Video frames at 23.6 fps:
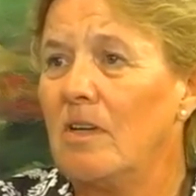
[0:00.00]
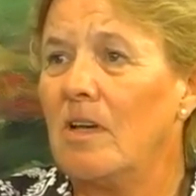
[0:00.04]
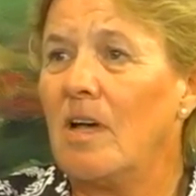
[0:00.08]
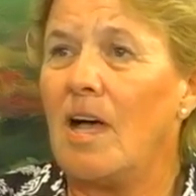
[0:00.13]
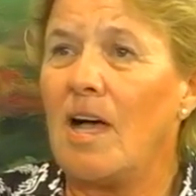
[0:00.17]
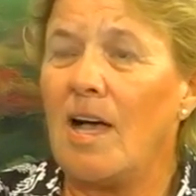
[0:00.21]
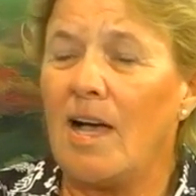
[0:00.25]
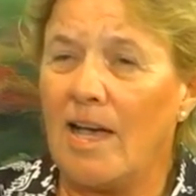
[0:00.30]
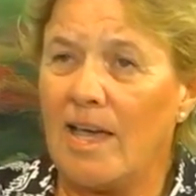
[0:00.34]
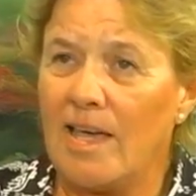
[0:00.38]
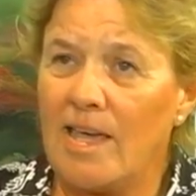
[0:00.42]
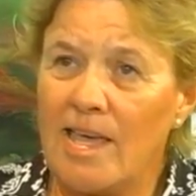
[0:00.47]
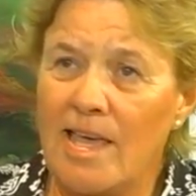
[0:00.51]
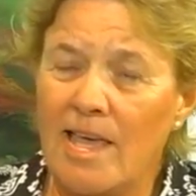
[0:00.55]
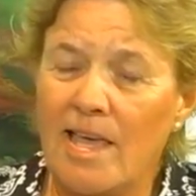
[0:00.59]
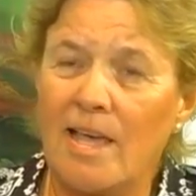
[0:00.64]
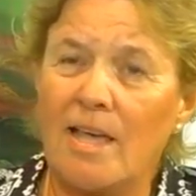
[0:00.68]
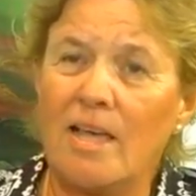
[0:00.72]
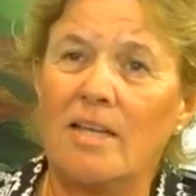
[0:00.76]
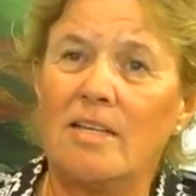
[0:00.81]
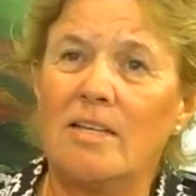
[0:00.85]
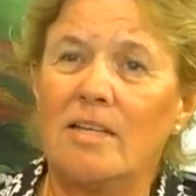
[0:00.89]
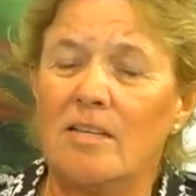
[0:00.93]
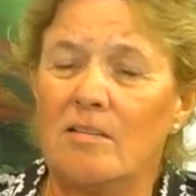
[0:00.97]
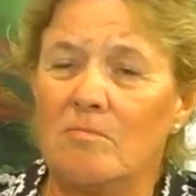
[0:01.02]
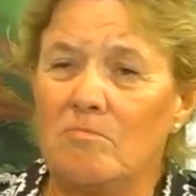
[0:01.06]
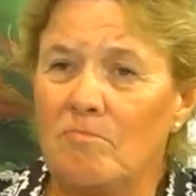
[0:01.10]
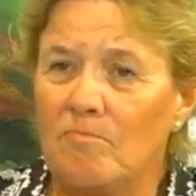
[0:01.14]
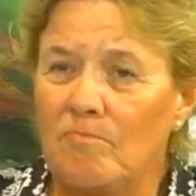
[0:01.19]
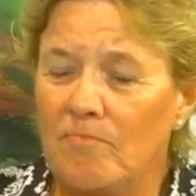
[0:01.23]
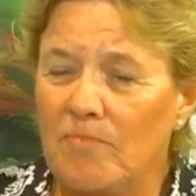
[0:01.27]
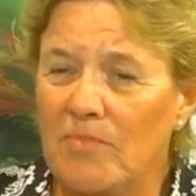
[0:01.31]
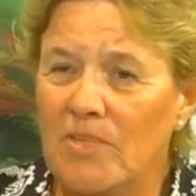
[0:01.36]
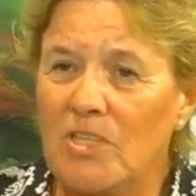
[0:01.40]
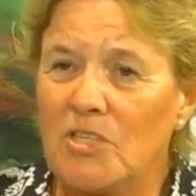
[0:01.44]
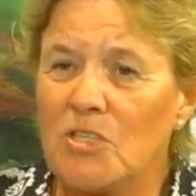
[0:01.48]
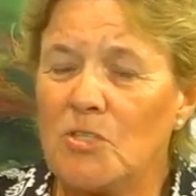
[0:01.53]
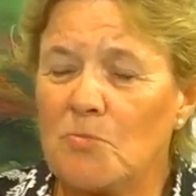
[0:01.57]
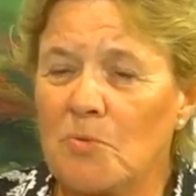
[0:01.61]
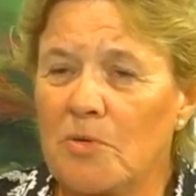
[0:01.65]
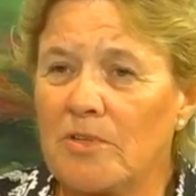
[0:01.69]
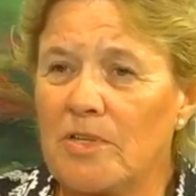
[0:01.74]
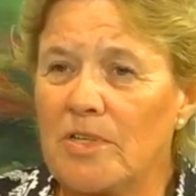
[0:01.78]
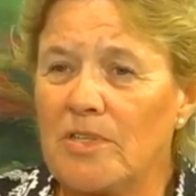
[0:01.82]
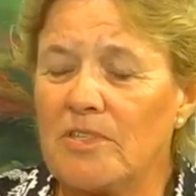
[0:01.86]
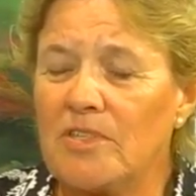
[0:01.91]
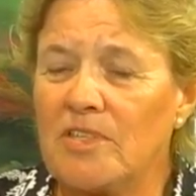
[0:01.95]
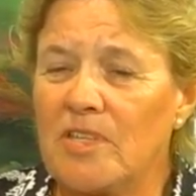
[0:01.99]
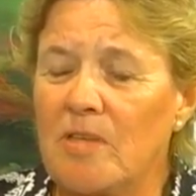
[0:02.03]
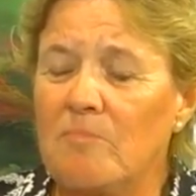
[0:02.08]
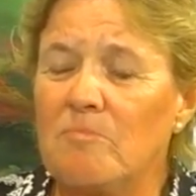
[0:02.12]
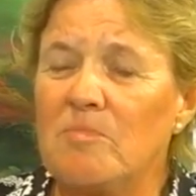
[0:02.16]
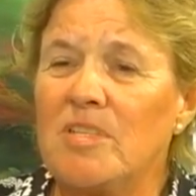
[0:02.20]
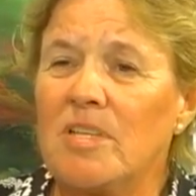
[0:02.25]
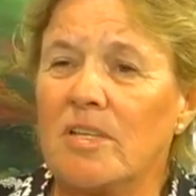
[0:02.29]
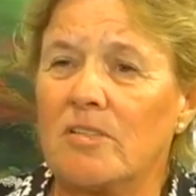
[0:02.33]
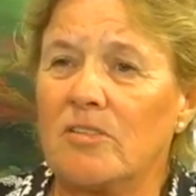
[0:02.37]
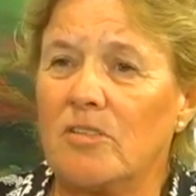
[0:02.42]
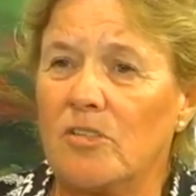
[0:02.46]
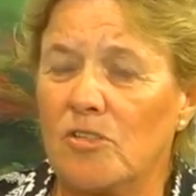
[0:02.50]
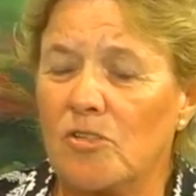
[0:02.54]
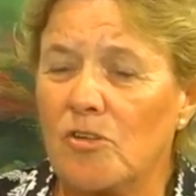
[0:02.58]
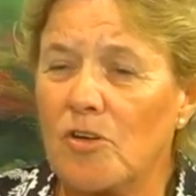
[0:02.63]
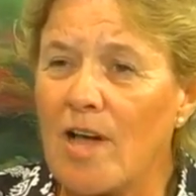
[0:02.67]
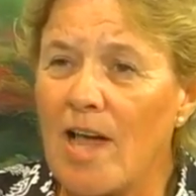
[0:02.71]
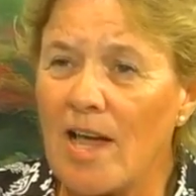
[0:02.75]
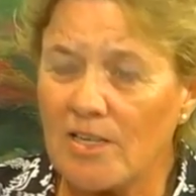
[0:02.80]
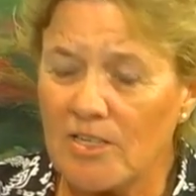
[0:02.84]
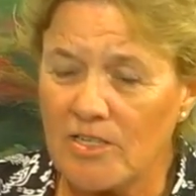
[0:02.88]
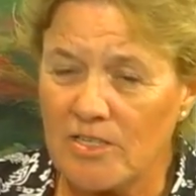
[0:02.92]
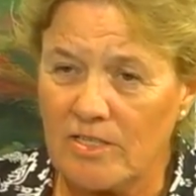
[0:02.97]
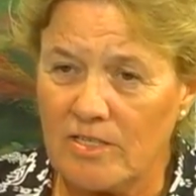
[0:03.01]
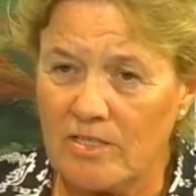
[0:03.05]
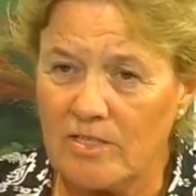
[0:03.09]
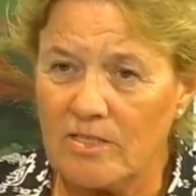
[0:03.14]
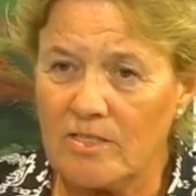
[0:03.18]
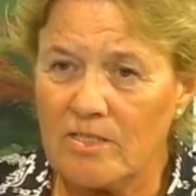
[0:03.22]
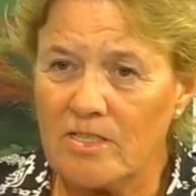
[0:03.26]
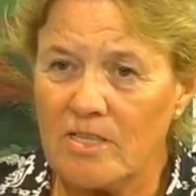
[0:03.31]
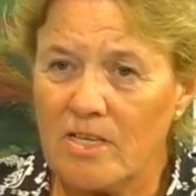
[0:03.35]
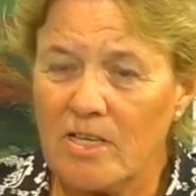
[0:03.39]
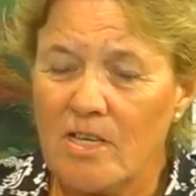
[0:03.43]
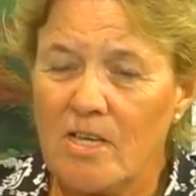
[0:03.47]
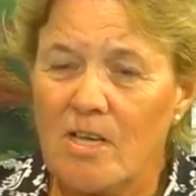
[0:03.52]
I had um, experienced same sex attractions.